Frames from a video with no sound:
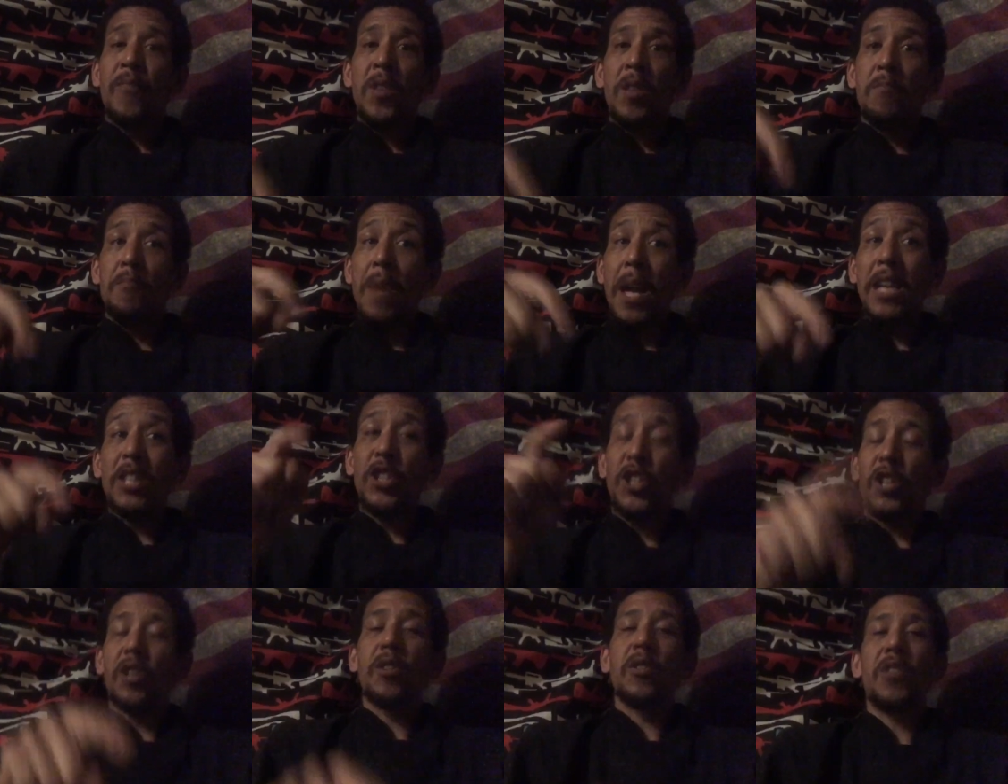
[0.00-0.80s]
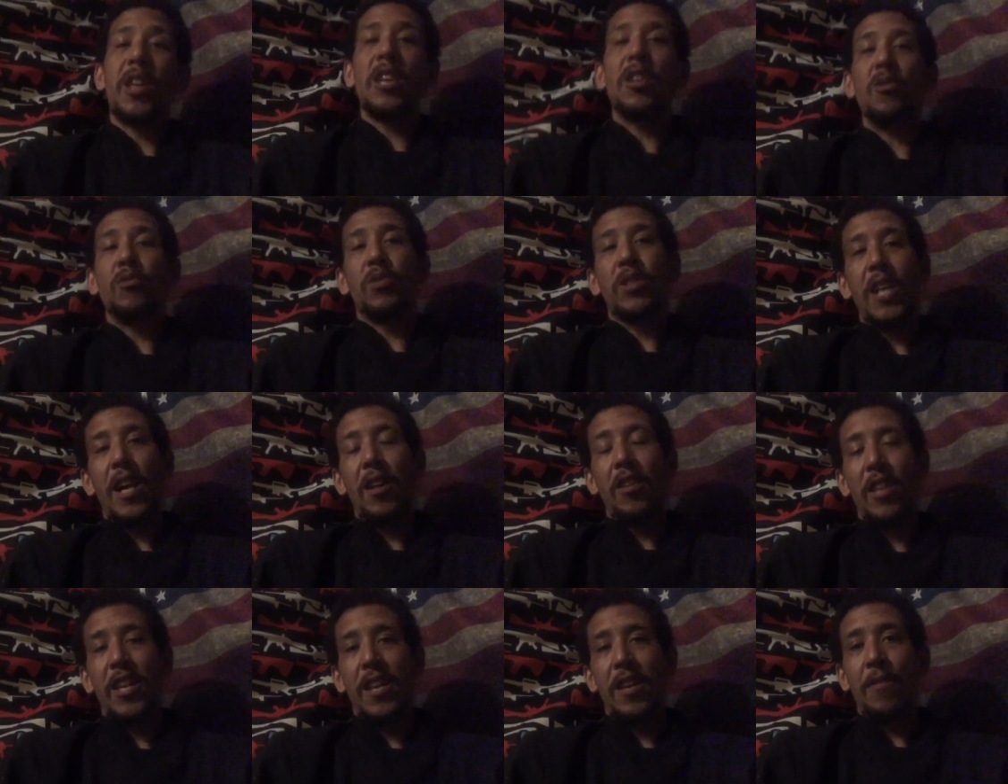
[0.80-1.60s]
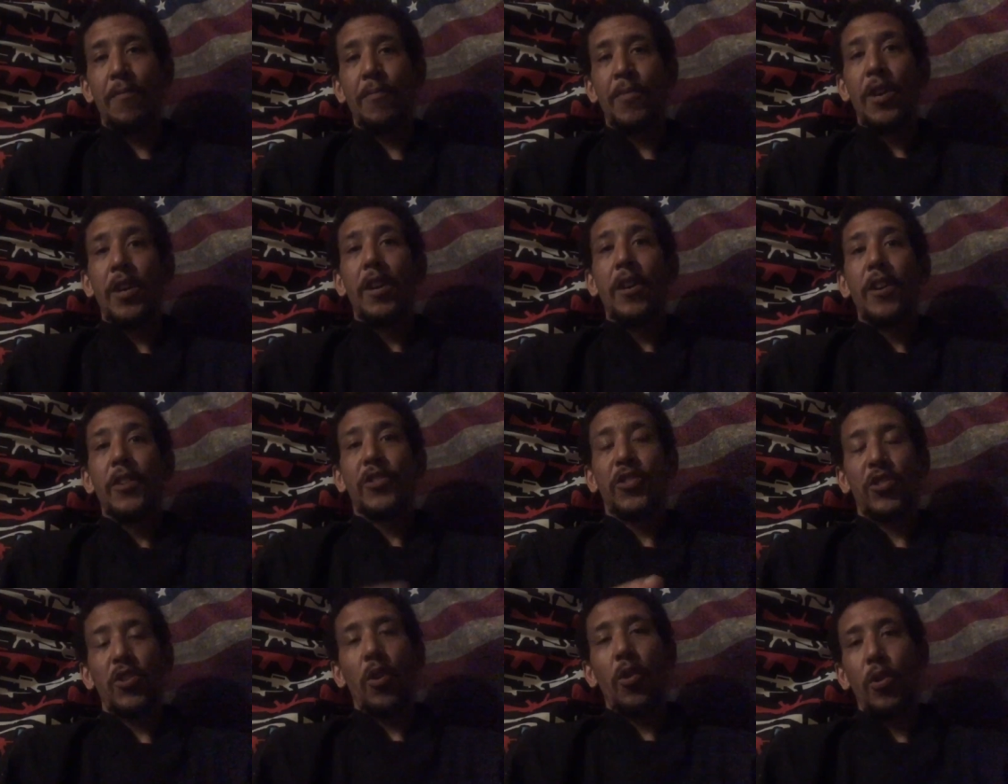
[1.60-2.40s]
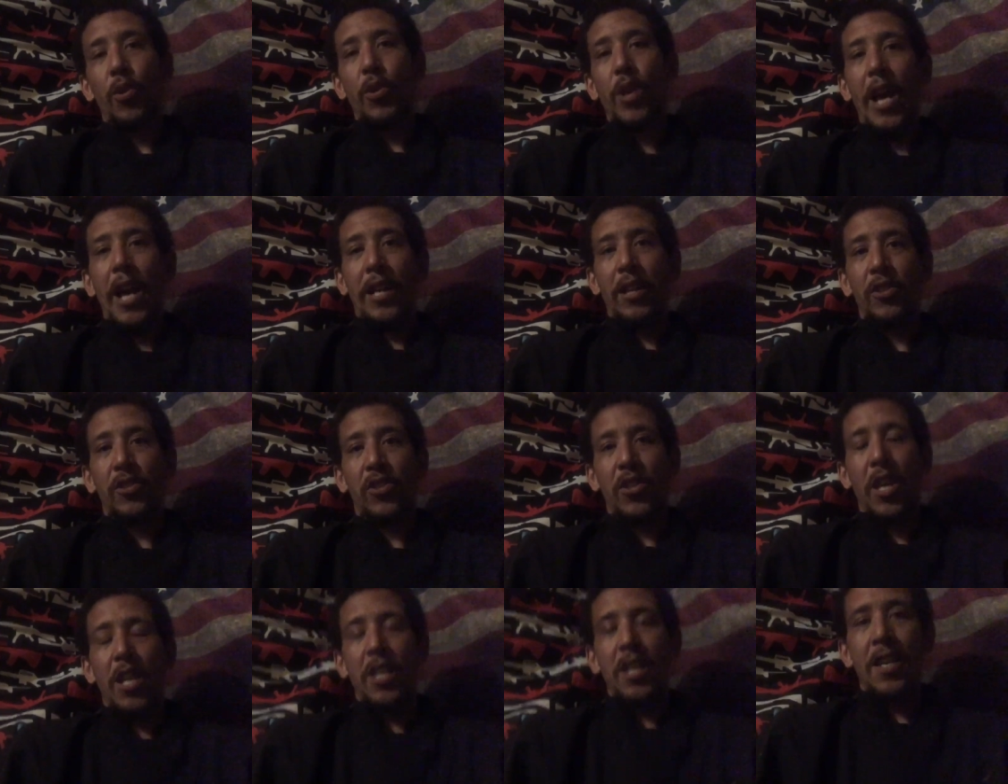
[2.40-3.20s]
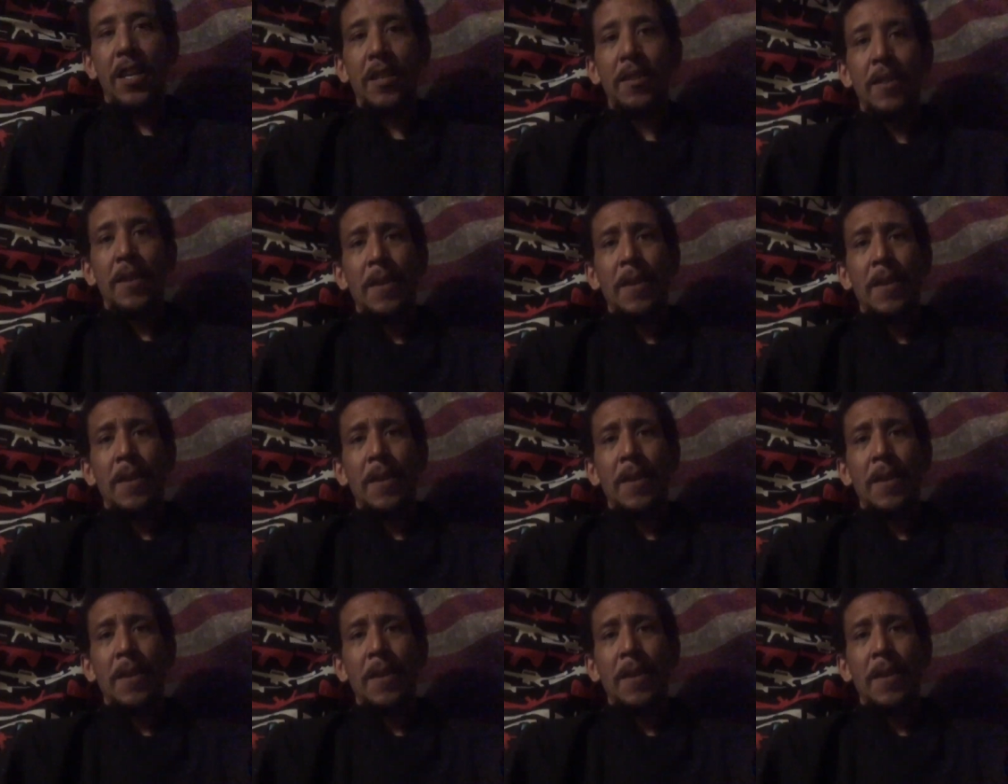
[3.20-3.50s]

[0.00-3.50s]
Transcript: Make sure that you tell him Solo Yakker sent you.